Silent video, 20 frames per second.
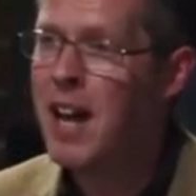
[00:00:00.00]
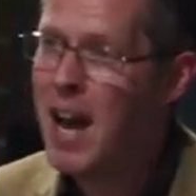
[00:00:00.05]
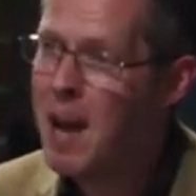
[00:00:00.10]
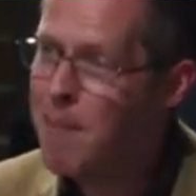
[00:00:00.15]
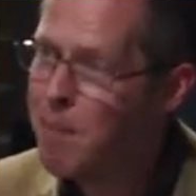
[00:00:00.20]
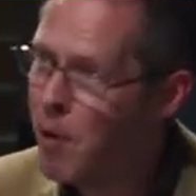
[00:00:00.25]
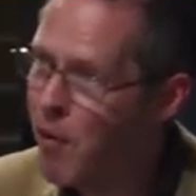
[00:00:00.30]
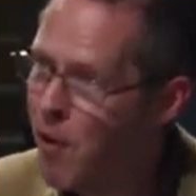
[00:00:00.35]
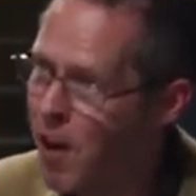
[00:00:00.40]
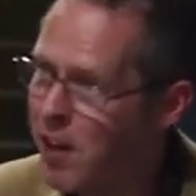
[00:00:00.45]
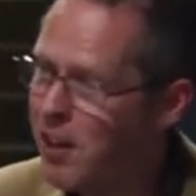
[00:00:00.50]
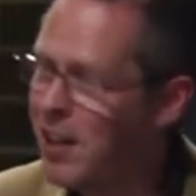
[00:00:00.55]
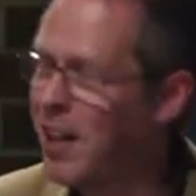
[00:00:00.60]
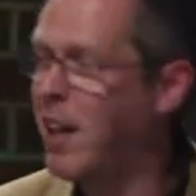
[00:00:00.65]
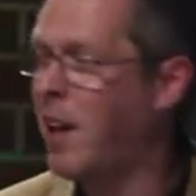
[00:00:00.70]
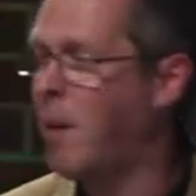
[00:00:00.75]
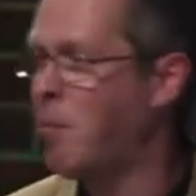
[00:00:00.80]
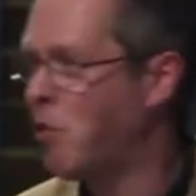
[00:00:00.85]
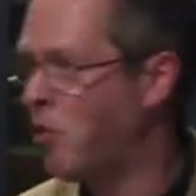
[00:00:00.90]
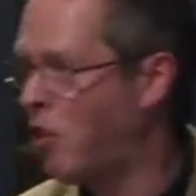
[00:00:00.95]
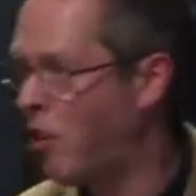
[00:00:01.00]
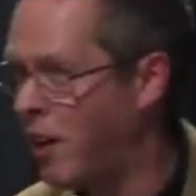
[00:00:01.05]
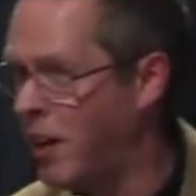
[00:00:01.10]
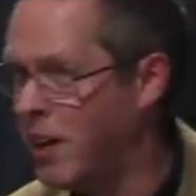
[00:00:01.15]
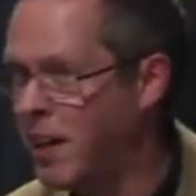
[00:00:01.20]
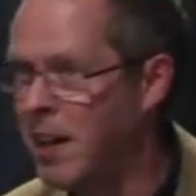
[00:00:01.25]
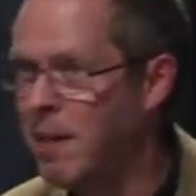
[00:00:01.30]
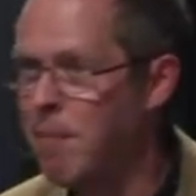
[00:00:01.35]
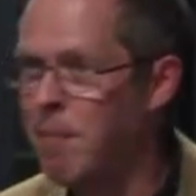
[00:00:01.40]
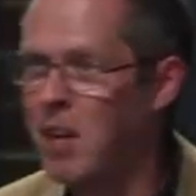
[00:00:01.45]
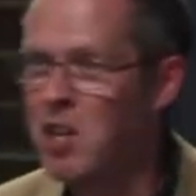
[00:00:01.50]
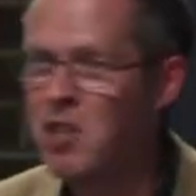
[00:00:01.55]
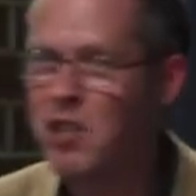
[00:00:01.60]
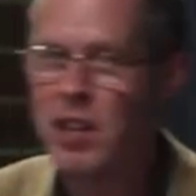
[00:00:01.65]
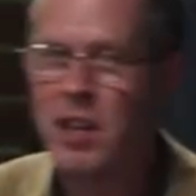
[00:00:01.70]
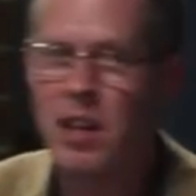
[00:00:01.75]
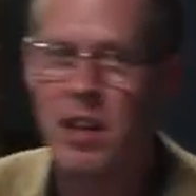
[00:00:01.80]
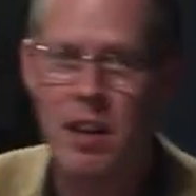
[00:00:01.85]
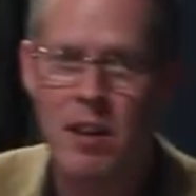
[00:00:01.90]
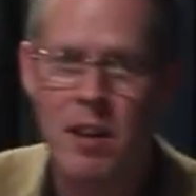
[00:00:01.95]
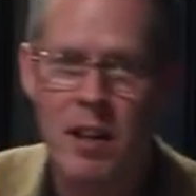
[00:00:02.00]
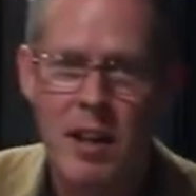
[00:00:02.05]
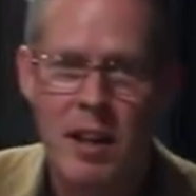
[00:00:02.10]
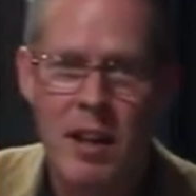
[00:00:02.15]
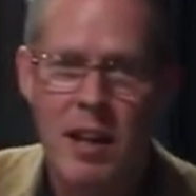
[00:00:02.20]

Amber Rudd, again, I'm sorry I keep mentioning her,